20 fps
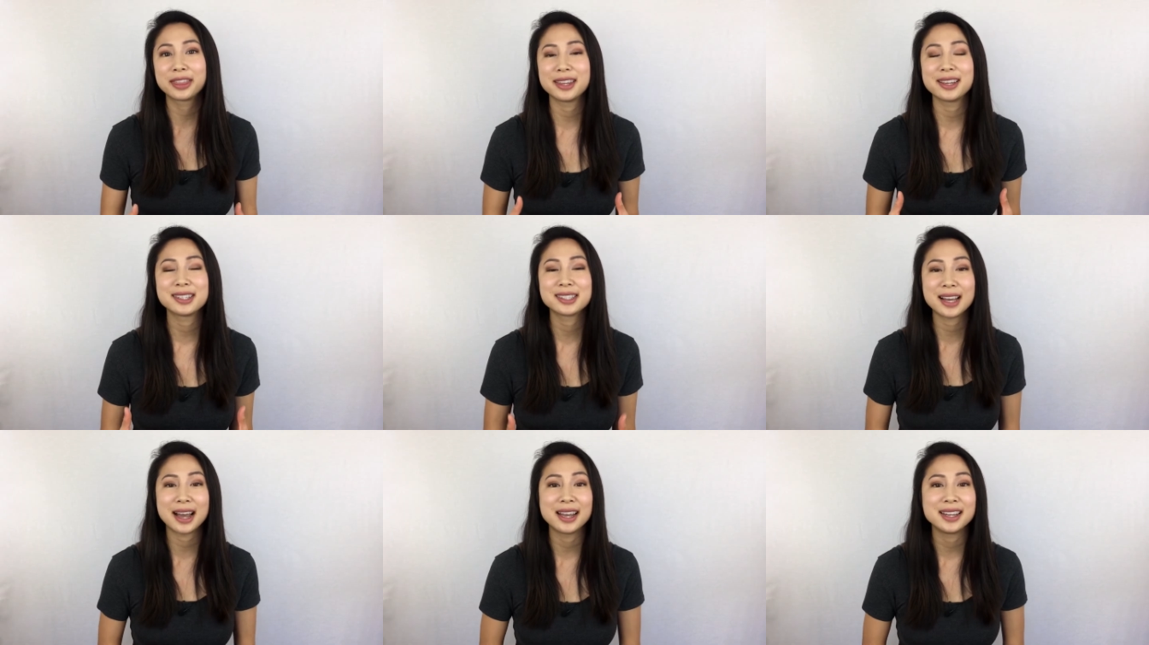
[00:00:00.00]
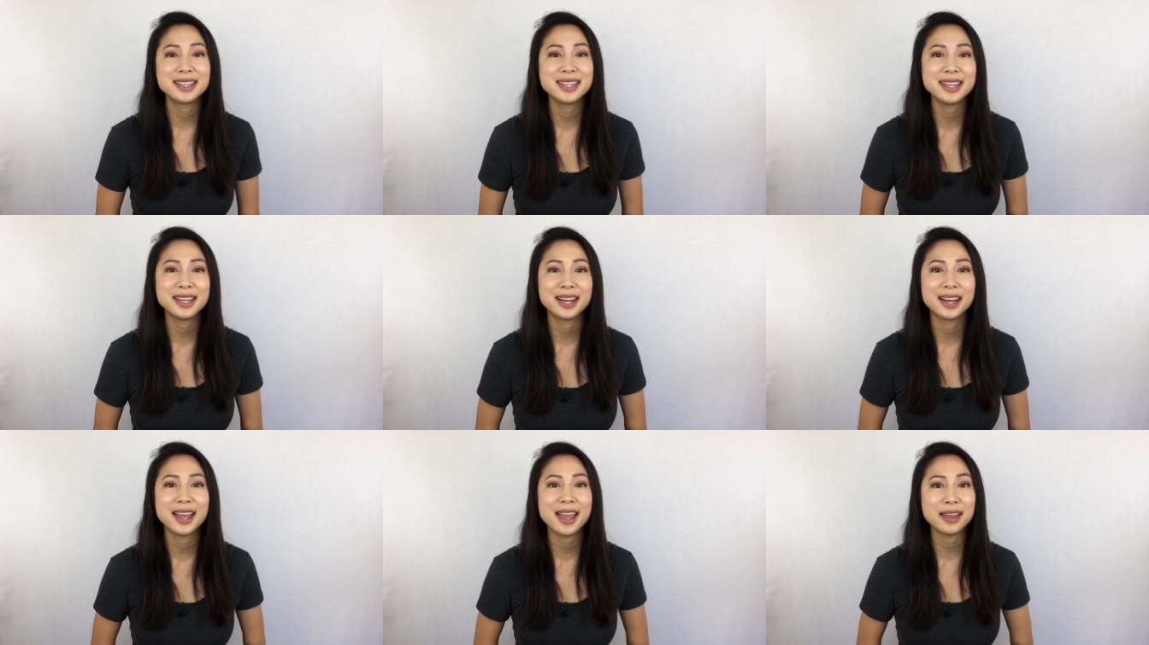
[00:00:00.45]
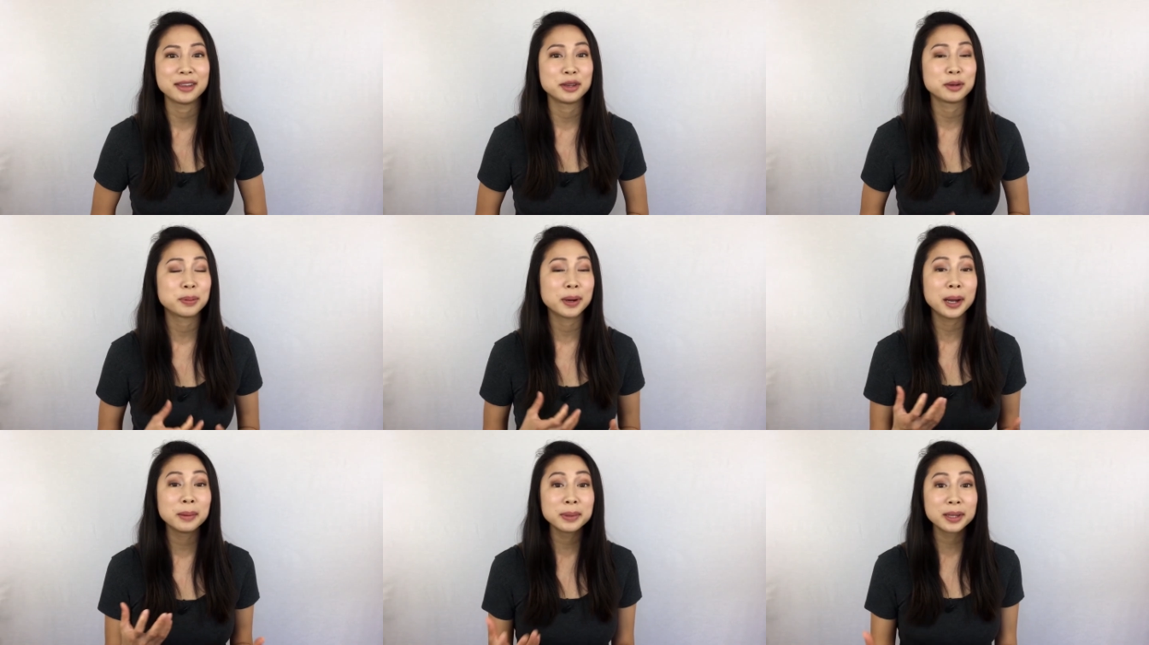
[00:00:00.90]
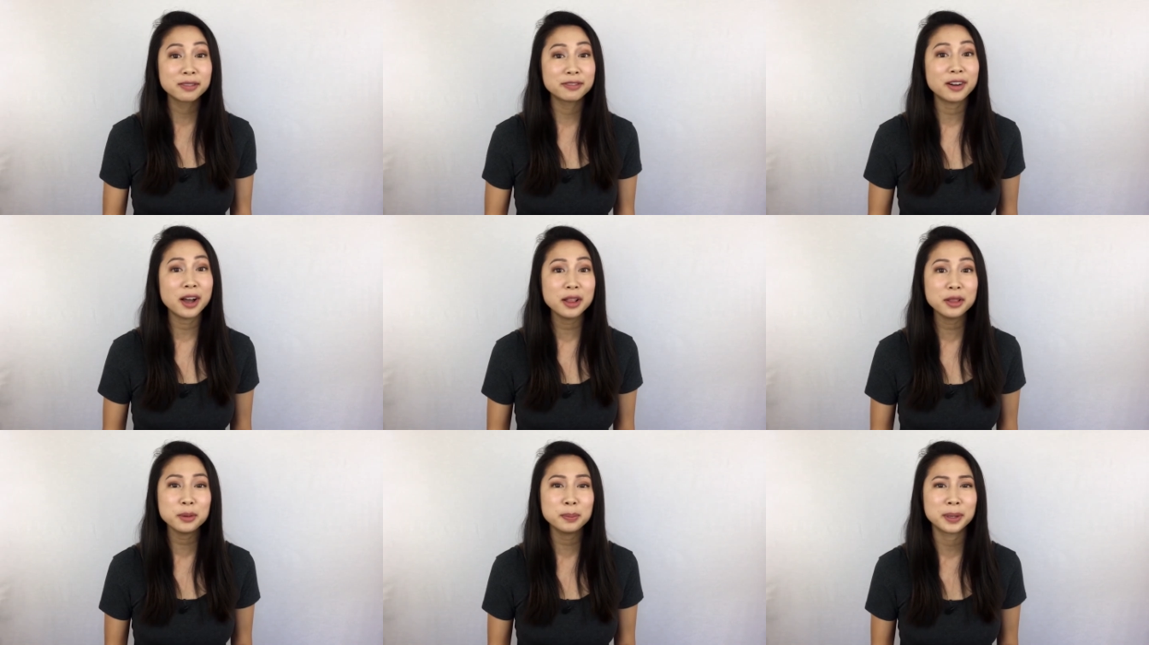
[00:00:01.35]
this idea, and you probably
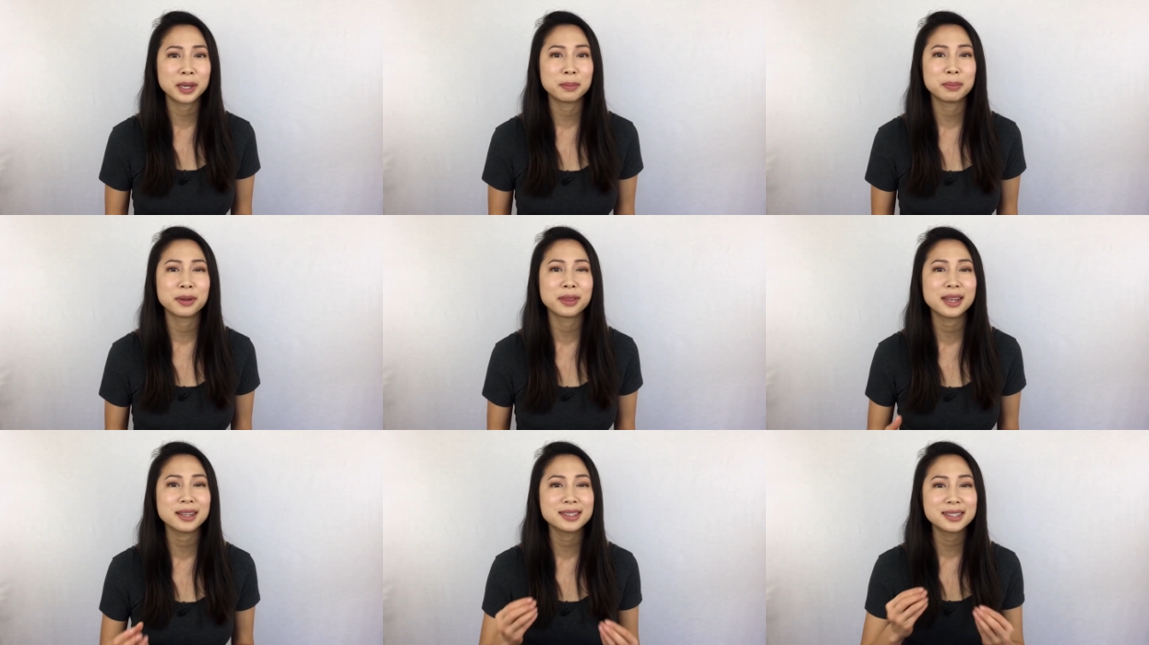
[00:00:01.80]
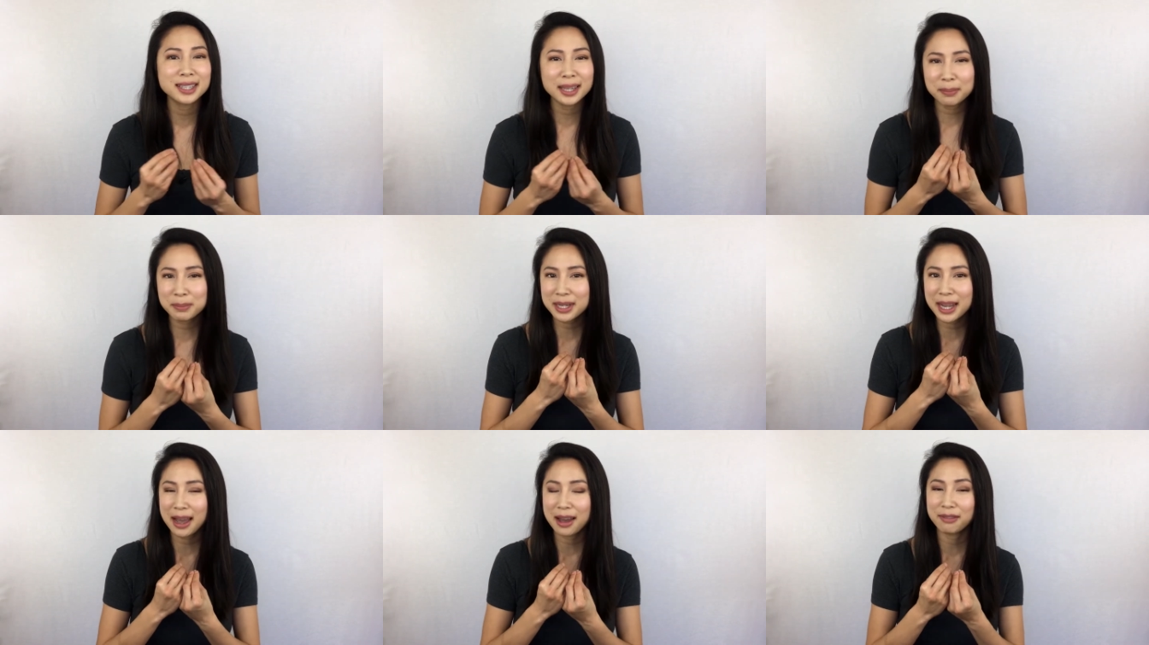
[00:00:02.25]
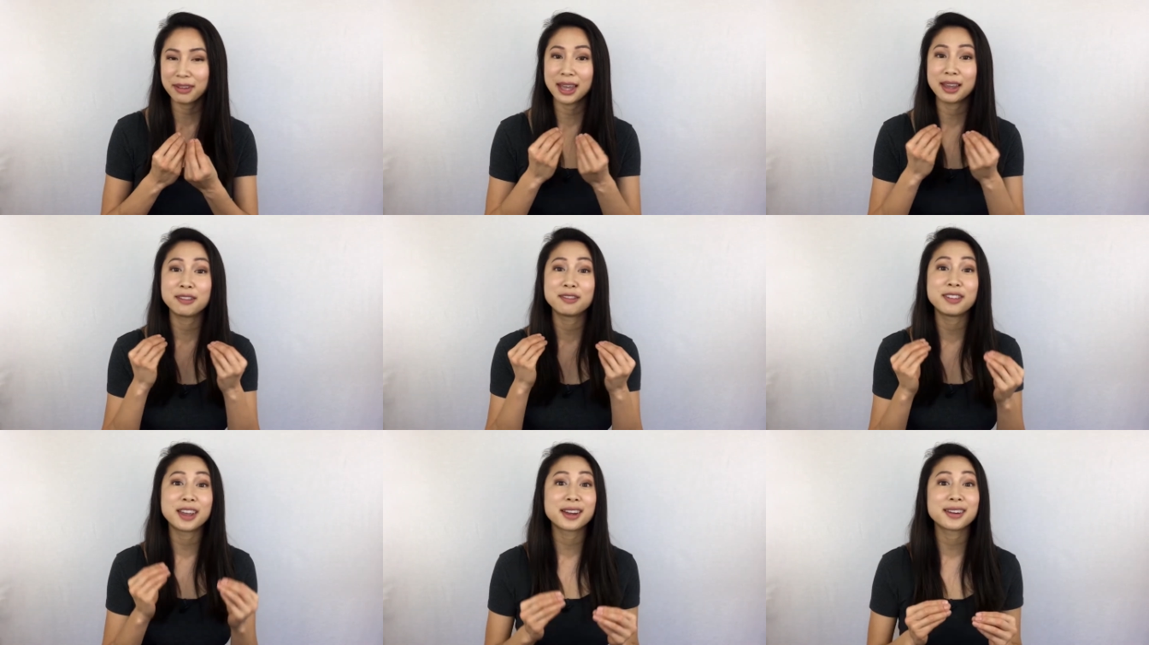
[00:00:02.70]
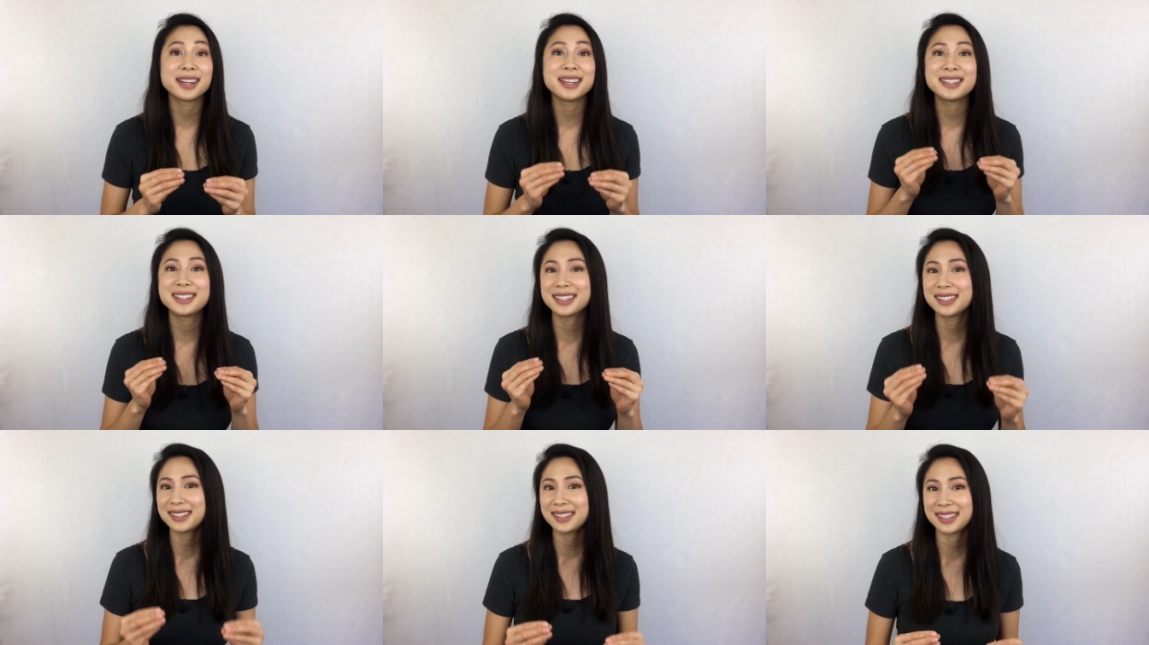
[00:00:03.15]
follow people that seem to have a very
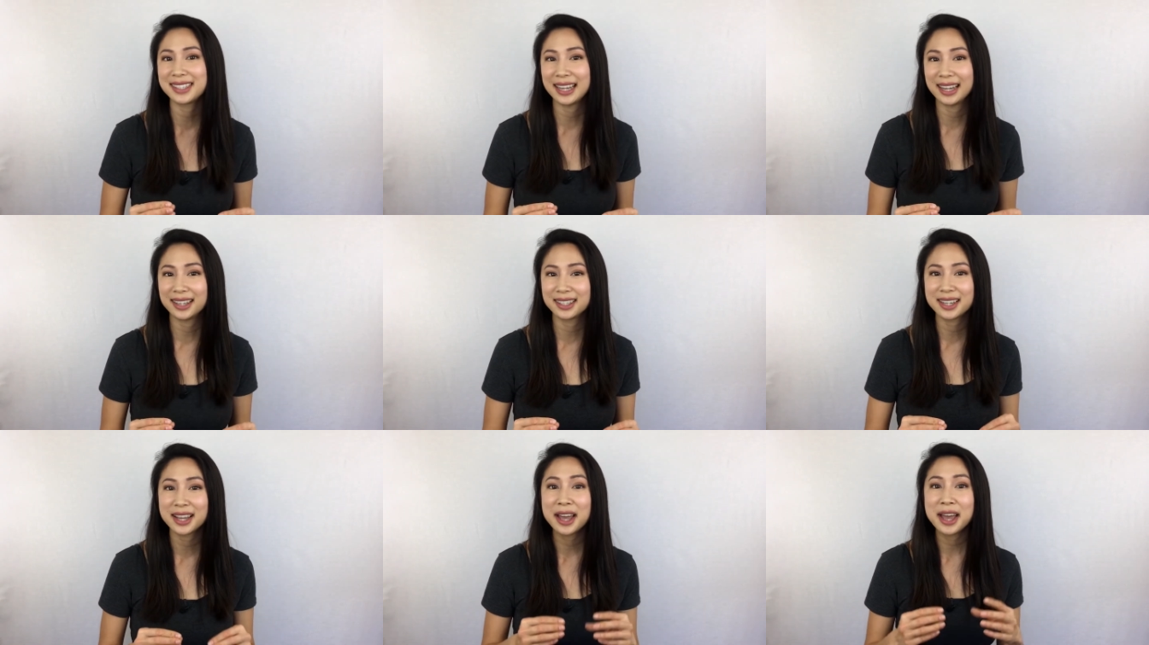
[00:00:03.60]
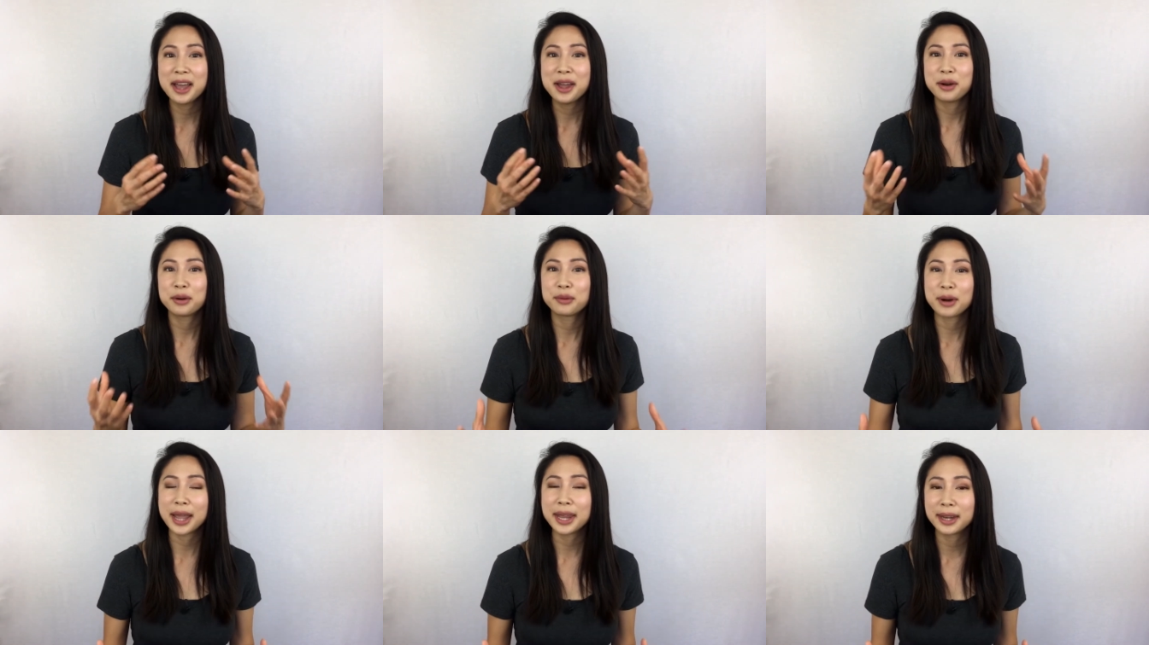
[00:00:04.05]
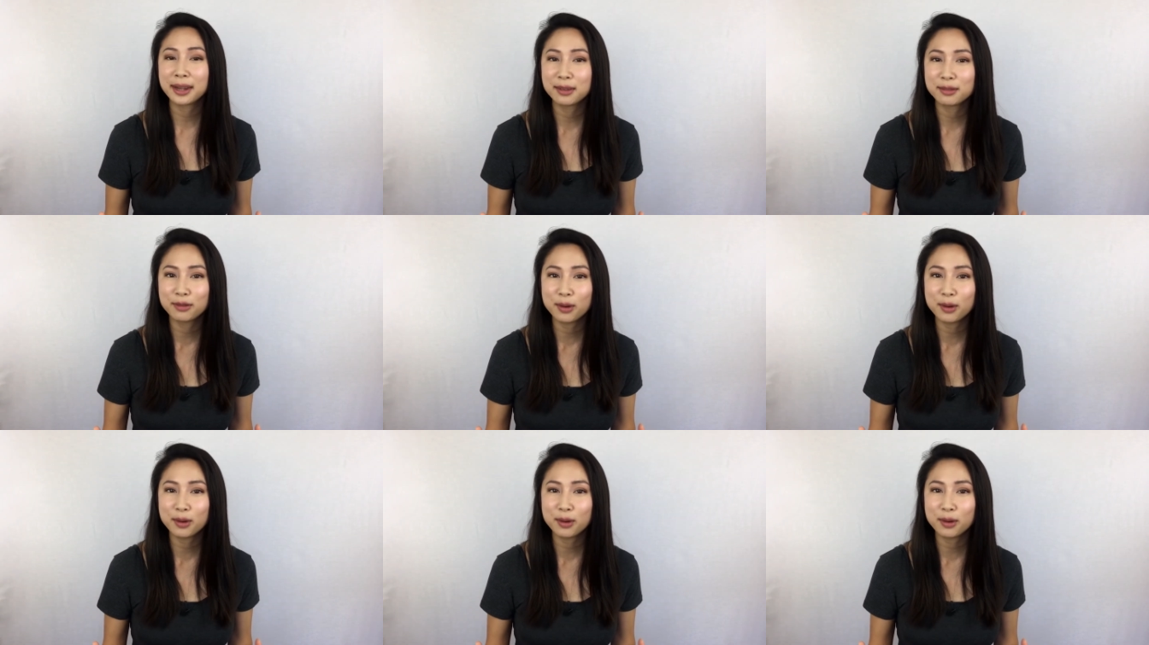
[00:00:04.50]
distinct writing